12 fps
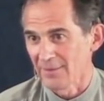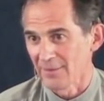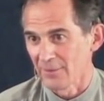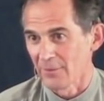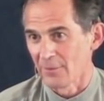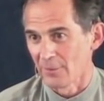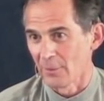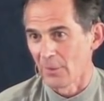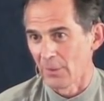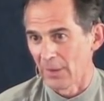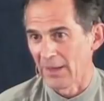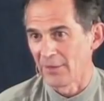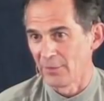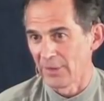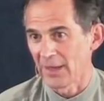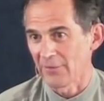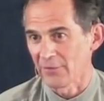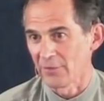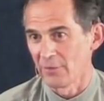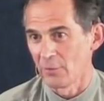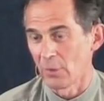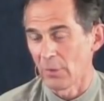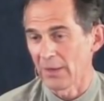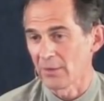Why do we have to?
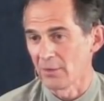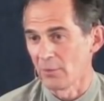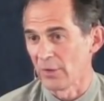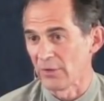Why couldn't